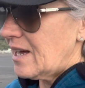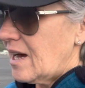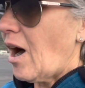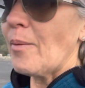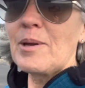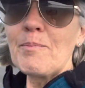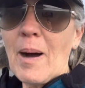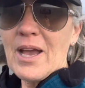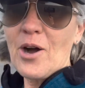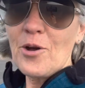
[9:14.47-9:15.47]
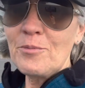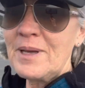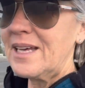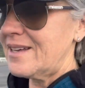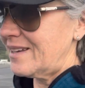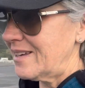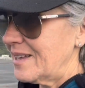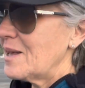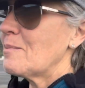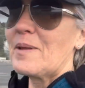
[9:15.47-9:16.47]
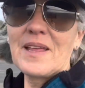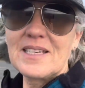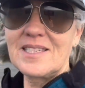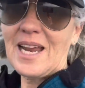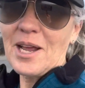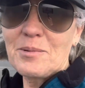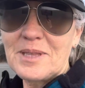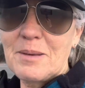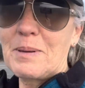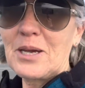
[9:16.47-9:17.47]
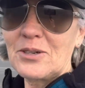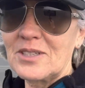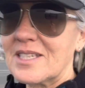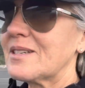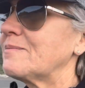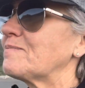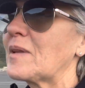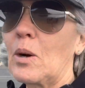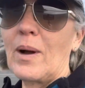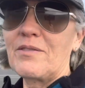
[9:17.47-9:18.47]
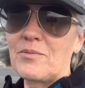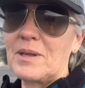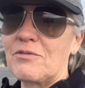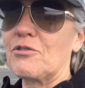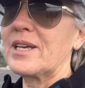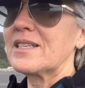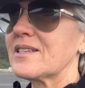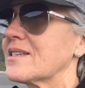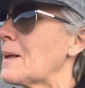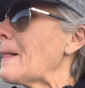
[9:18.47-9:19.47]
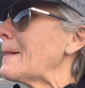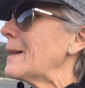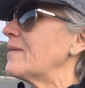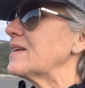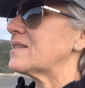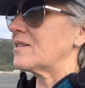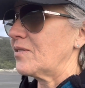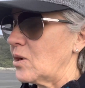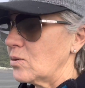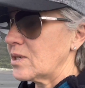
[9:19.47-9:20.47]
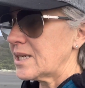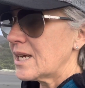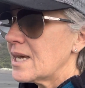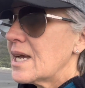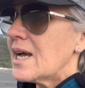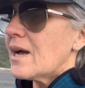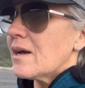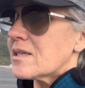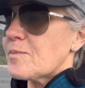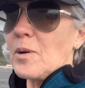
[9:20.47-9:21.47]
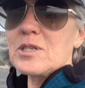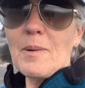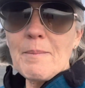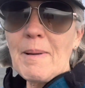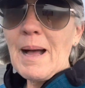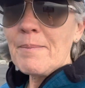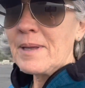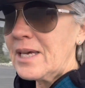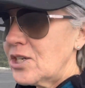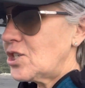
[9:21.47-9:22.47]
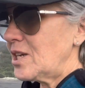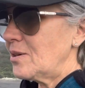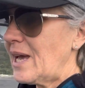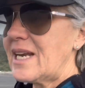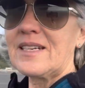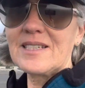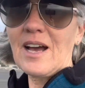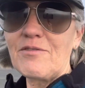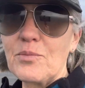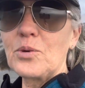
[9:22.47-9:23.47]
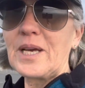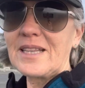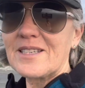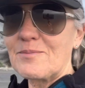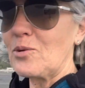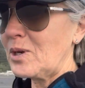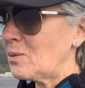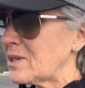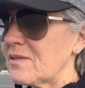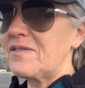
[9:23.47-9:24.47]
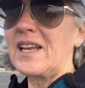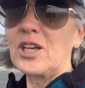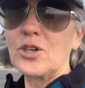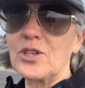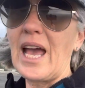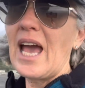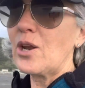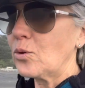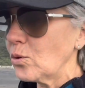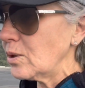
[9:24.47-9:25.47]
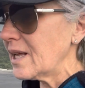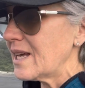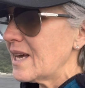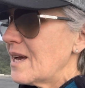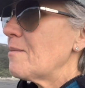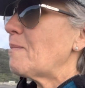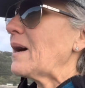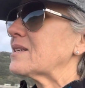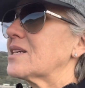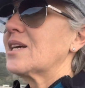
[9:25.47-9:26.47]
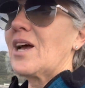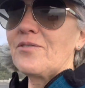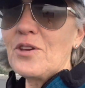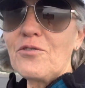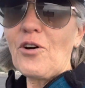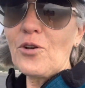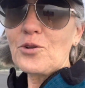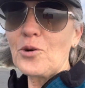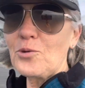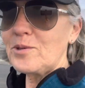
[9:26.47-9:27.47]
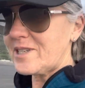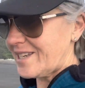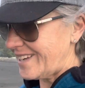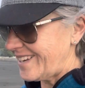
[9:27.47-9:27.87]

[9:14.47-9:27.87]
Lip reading: I'm in my home, but they're staying with their parents, away from their friends, and that's difficult. Spoken to my mum. She had a tough morning this morning, wasn't feeling good at all, but a few phone calls,